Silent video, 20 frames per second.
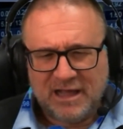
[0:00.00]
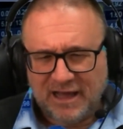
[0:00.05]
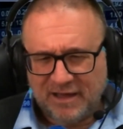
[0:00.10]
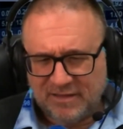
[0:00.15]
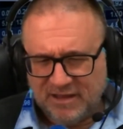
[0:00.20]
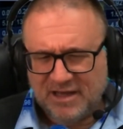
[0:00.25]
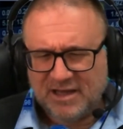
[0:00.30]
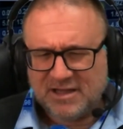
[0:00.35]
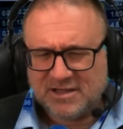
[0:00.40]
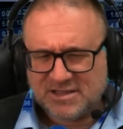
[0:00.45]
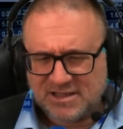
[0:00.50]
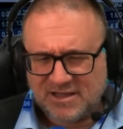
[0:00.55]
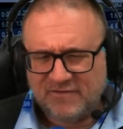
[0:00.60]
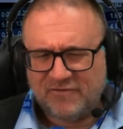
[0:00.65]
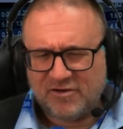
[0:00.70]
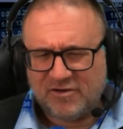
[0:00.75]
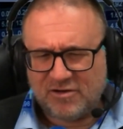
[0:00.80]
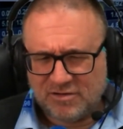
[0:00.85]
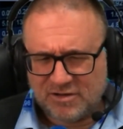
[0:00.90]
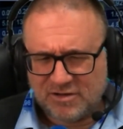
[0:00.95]
I think it's
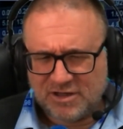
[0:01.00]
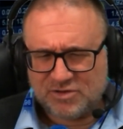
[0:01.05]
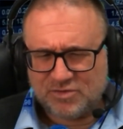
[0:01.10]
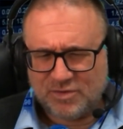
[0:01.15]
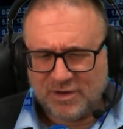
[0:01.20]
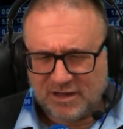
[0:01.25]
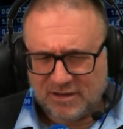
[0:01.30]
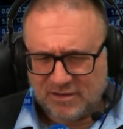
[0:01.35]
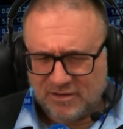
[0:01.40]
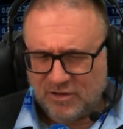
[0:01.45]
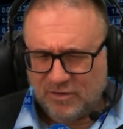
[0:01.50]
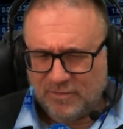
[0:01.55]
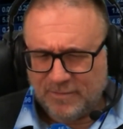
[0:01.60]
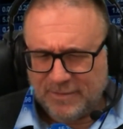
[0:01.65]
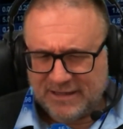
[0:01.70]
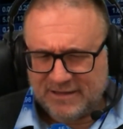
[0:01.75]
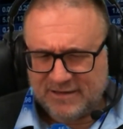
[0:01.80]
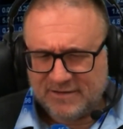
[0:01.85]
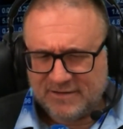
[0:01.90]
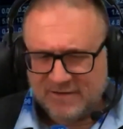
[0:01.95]
difficult as well, no,
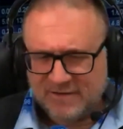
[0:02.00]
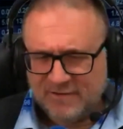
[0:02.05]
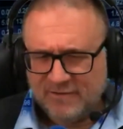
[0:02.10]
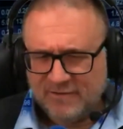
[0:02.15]
Matt?